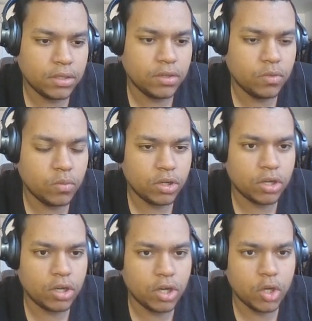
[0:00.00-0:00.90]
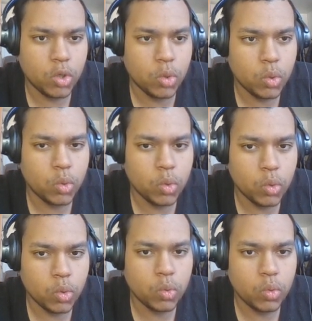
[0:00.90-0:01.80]
You want to
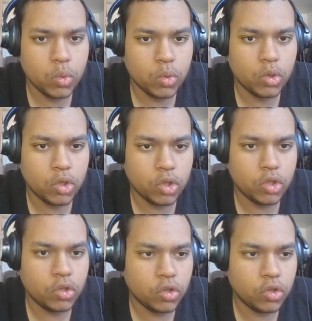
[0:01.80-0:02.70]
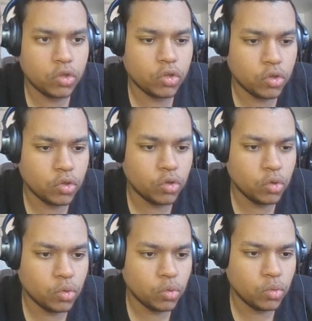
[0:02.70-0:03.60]
go
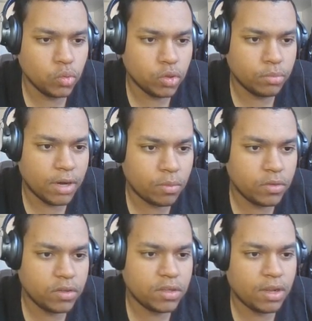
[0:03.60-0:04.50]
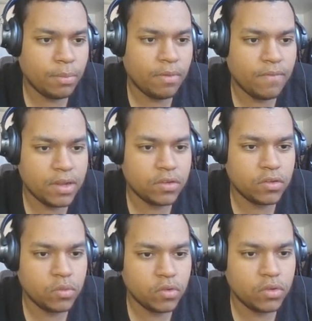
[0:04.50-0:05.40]
to the bottom where it says I'm advanced
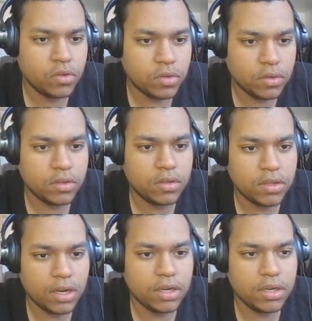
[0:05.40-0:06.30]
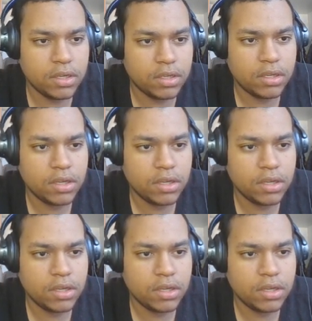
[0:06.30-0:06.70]
user settings.